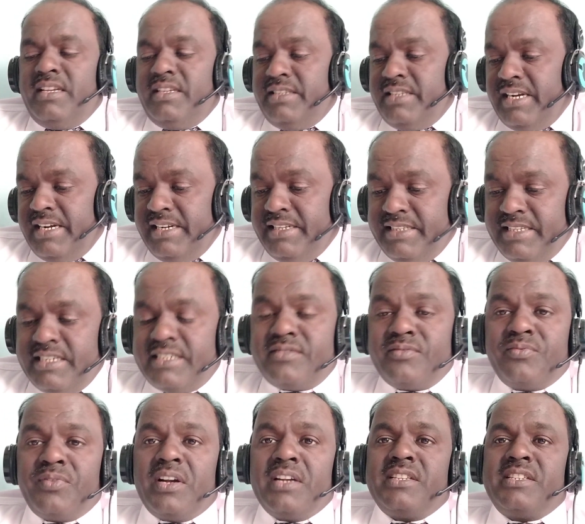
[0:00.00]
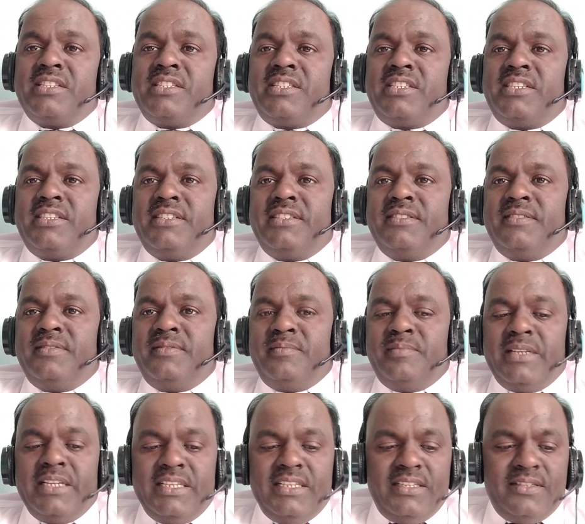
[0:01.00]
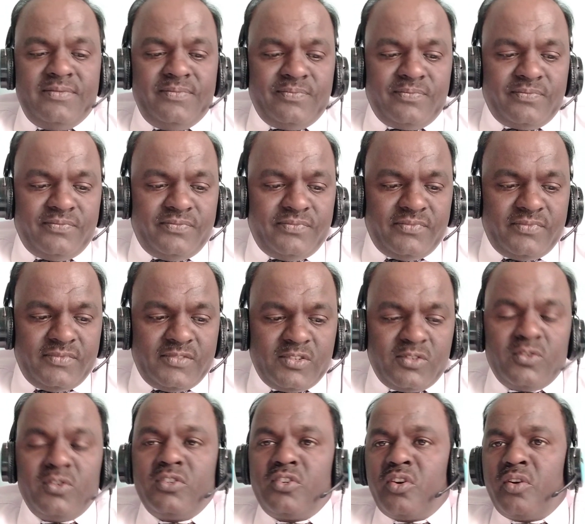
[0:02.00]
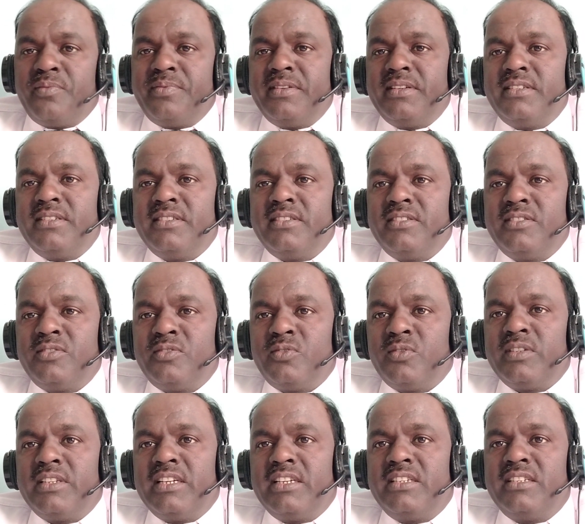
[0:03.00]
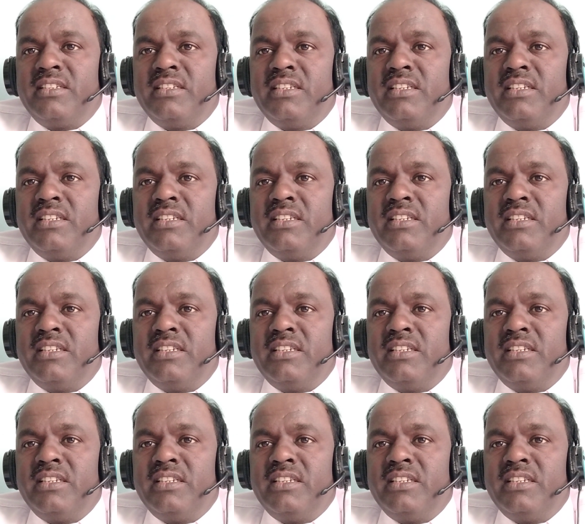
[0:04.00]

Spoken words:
that. This was very good topic, so that